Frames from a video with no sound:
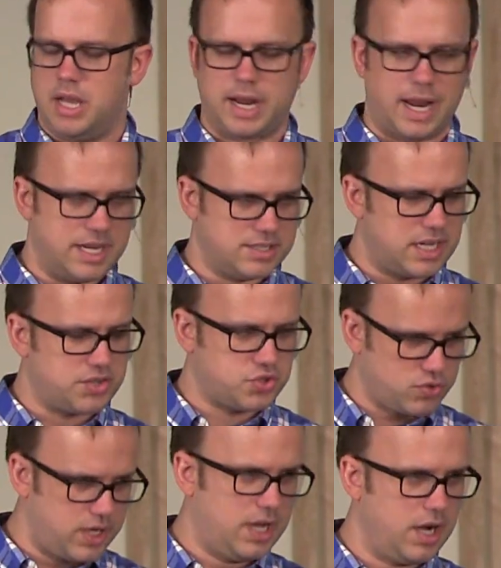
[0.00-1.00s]
Again, he's not a
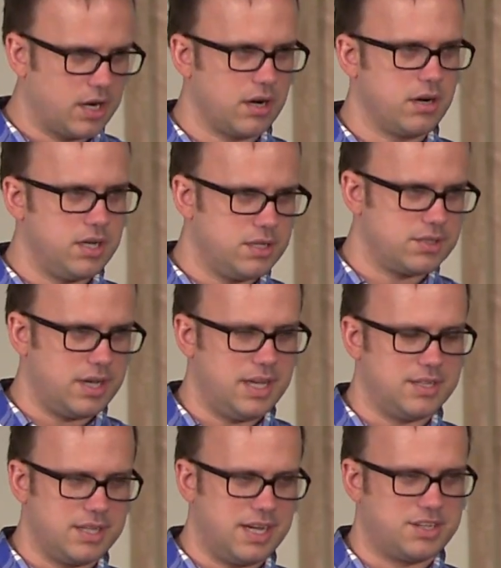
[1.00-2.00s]
tree hugger. He's
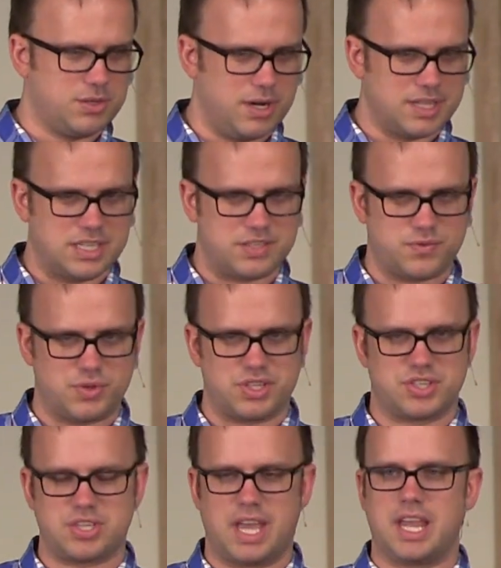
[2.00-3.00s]
not doing this for
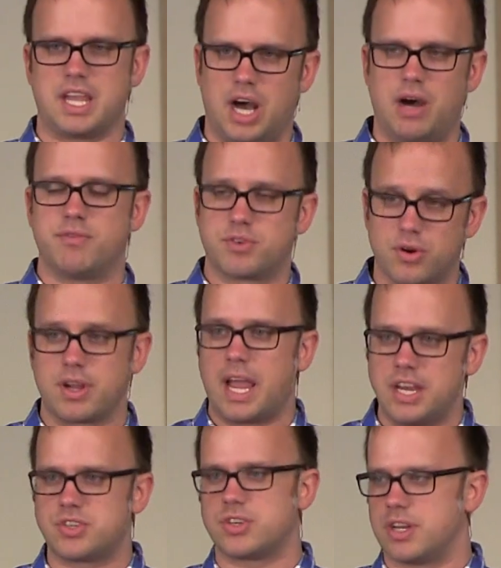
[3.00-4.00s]
the sake of
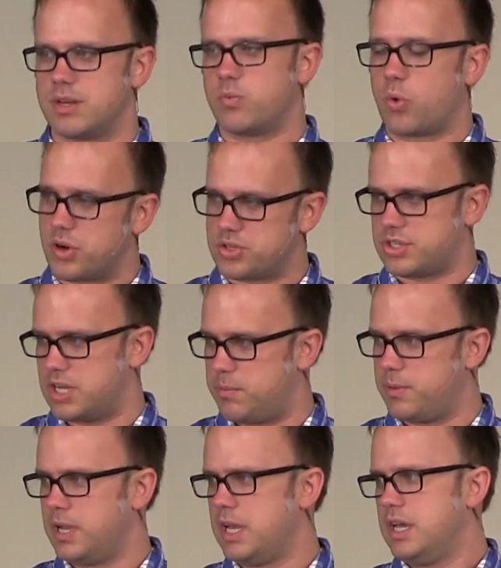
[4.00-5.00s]
creation
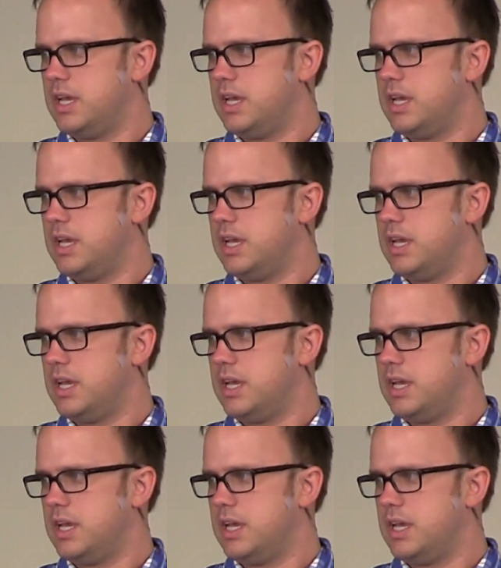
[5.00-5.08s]
worship.